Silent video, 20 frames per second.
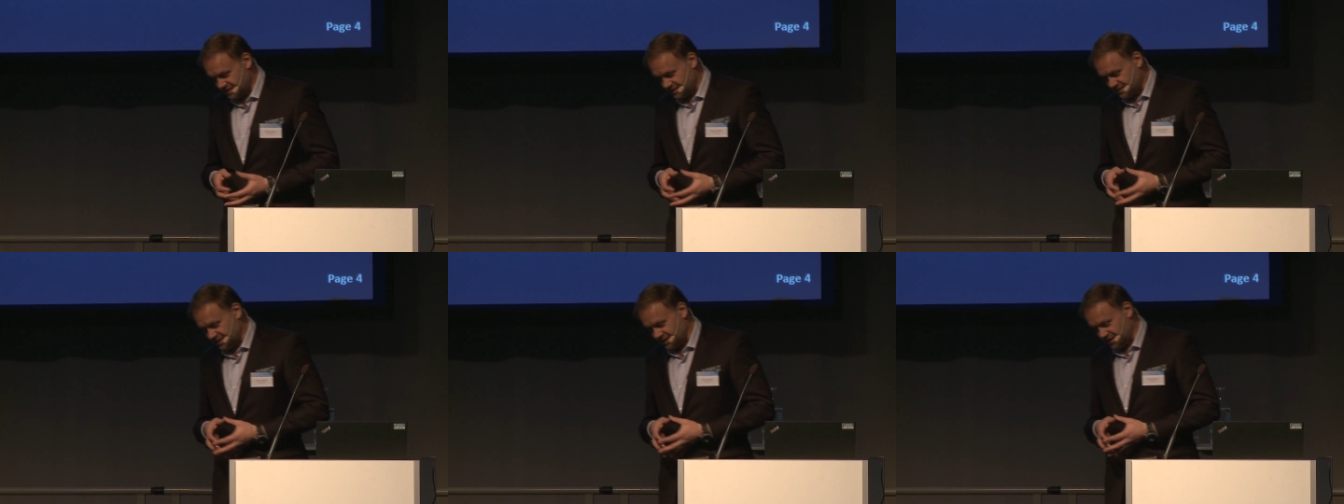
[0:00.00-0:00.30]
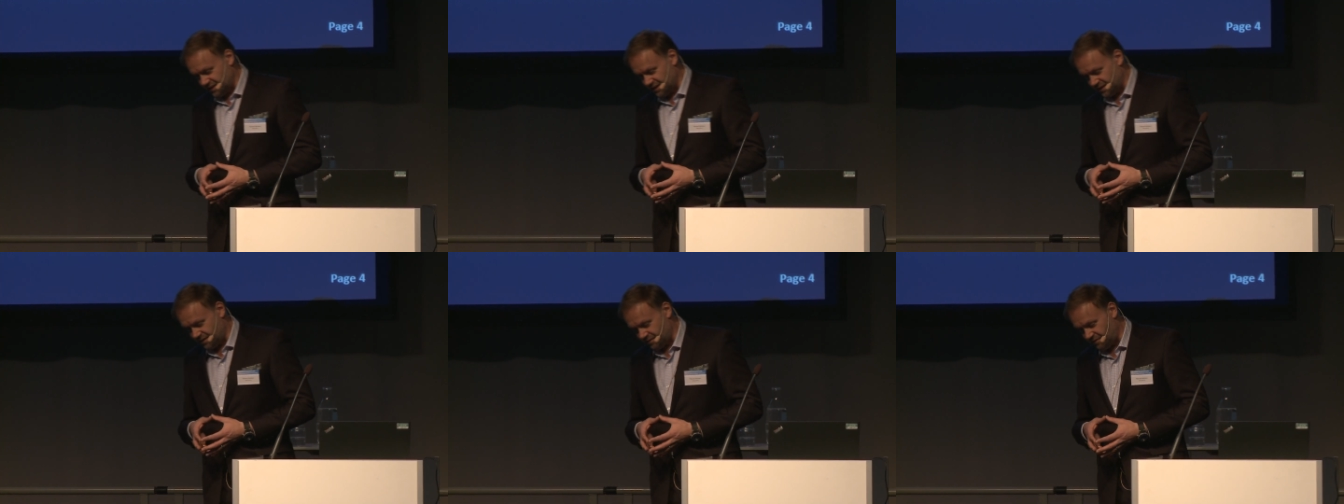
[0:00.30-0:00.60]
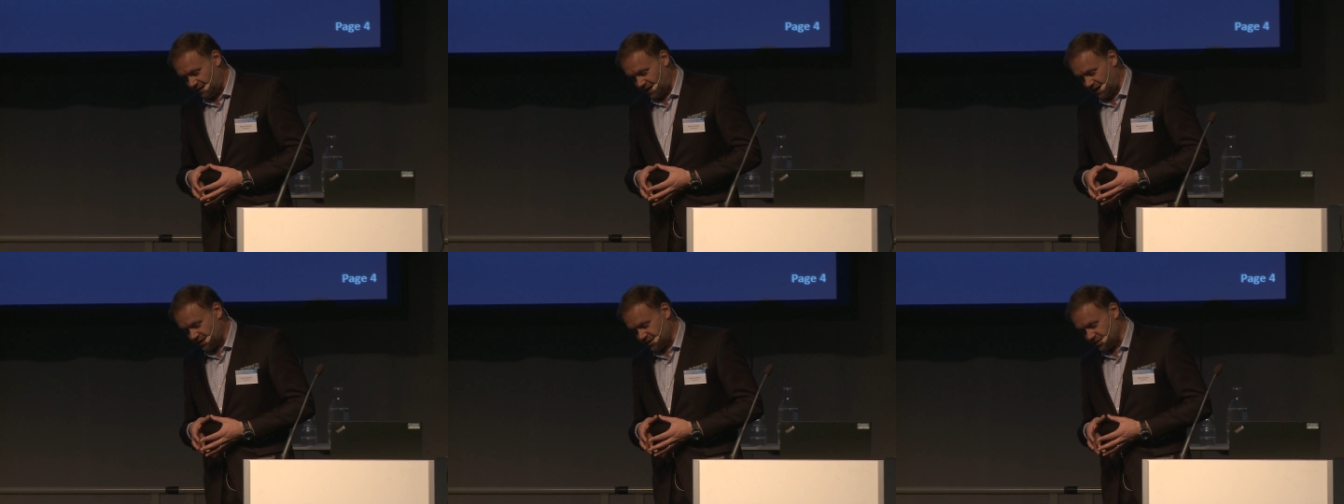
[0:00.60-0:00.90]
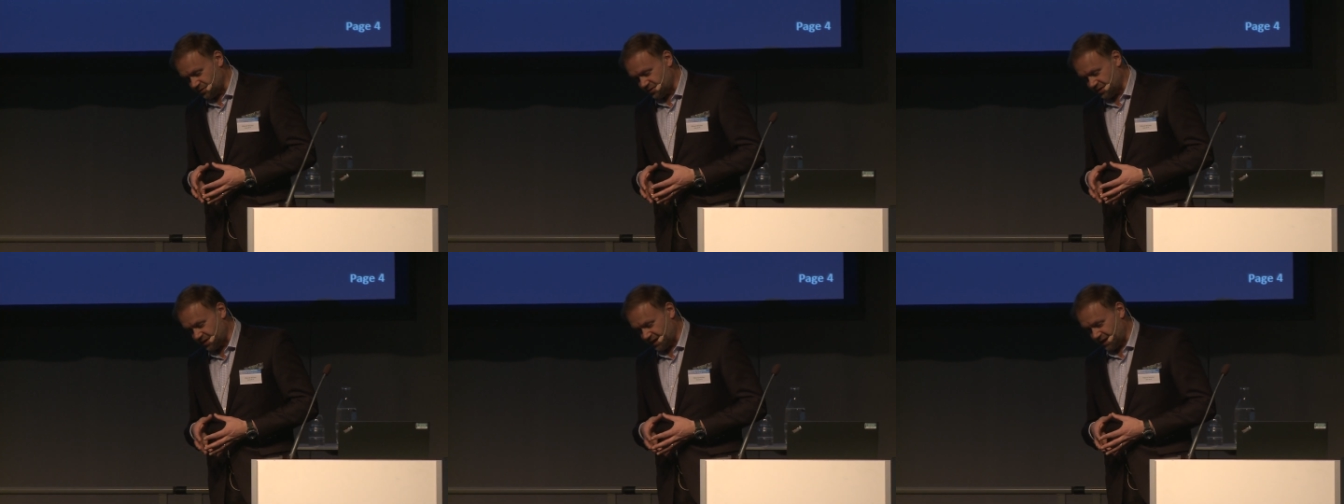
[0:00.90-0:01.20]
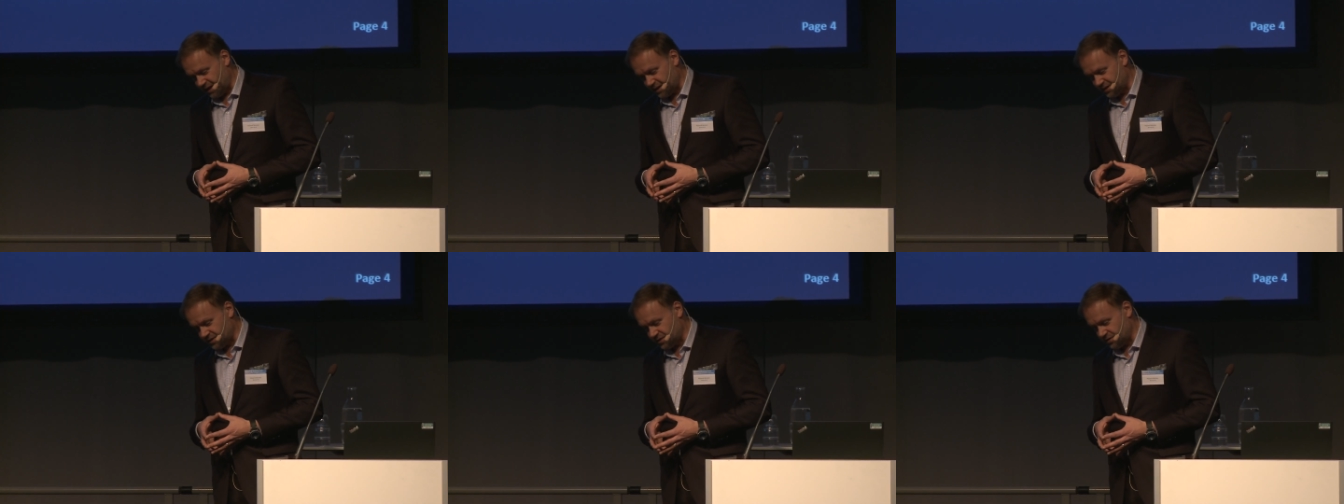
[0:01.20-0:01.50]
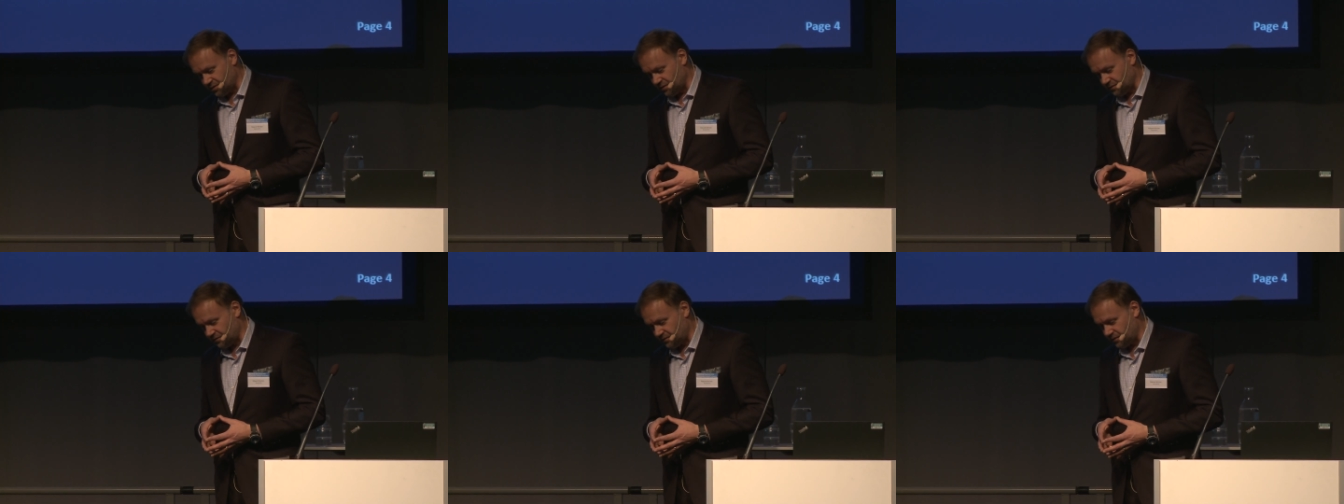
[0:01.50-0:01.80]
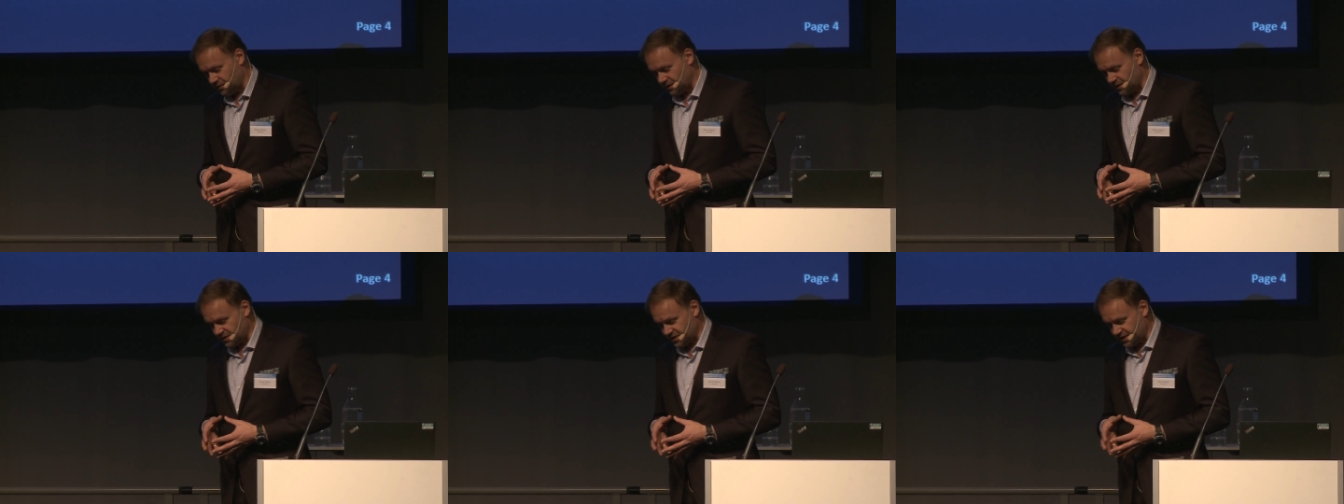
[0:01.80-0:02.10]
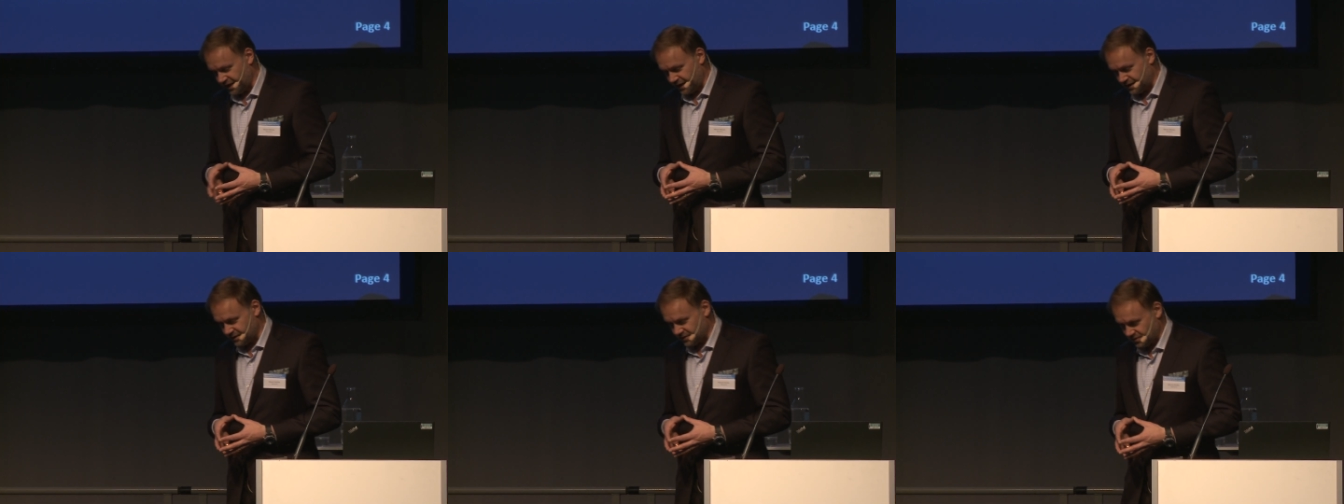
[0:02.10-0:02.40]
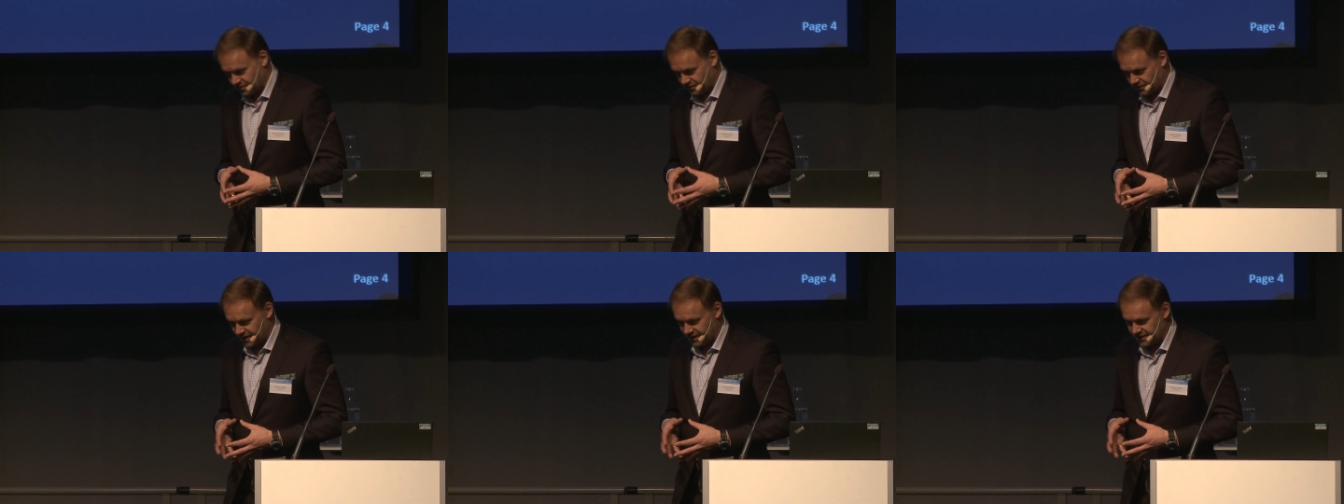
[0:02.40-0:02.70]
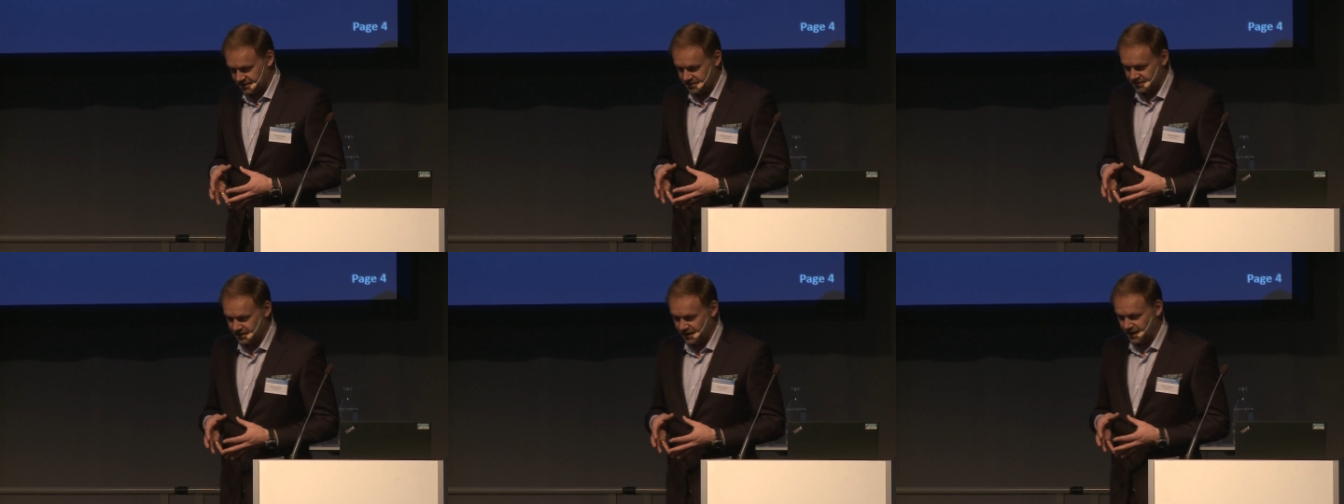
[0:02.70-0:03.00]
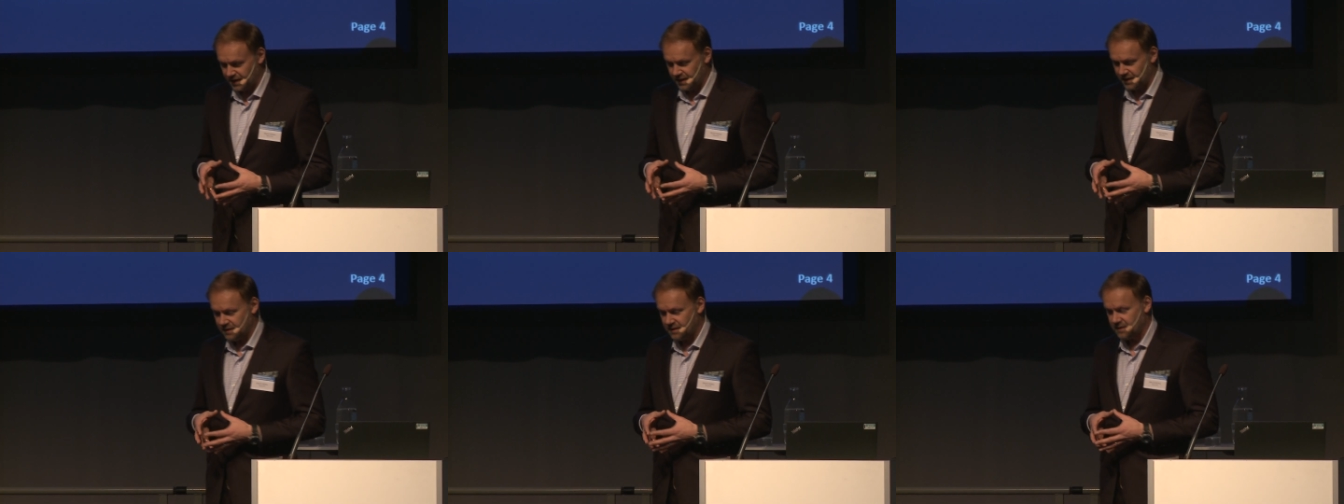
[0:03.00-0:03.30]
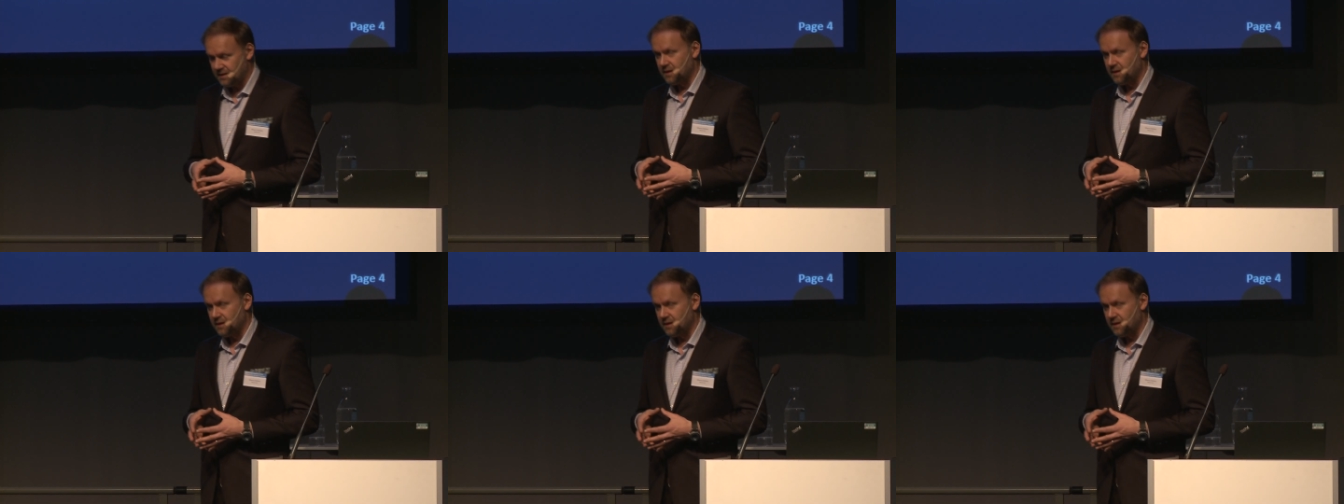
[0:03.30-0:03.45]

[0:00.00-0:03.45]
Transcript: the value uh, chains of yesterday,